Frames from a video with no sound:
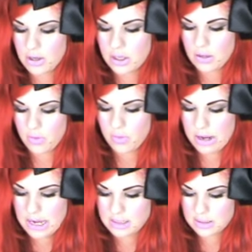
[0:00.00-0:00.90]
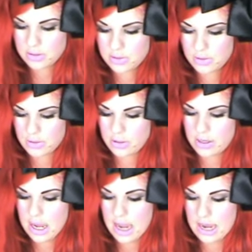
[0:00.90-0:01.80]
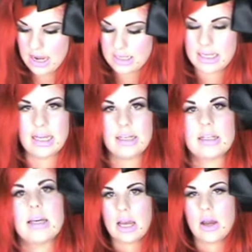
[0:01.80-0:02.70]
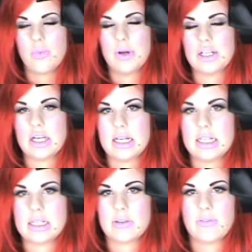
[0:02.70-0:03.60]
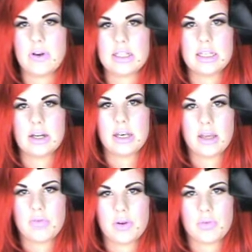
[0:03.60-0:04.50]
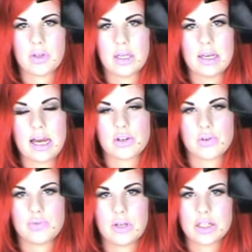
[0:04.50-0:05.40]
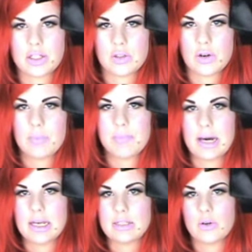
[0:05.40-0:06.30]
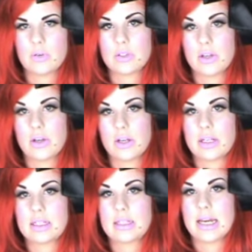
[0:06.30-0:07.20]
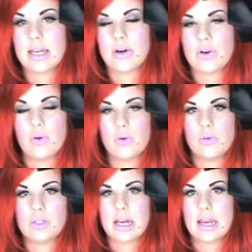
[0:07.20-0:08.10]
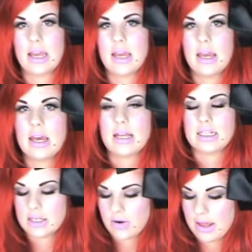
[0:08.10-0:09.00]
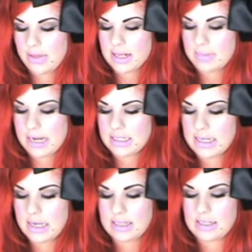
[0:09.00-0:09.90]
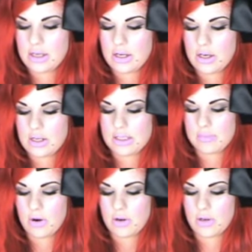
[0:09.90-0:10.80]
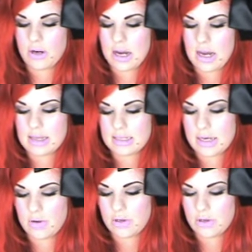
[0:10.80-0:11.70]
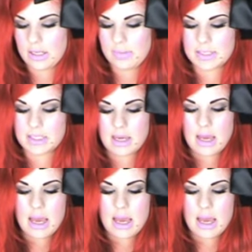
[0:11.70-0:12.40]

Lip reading: you can always do a tint, which is firstly going to give you a really natural flushed look, but is also going to stay on all day. That's the great thing about tints. You can use them on your eyes and on your lips.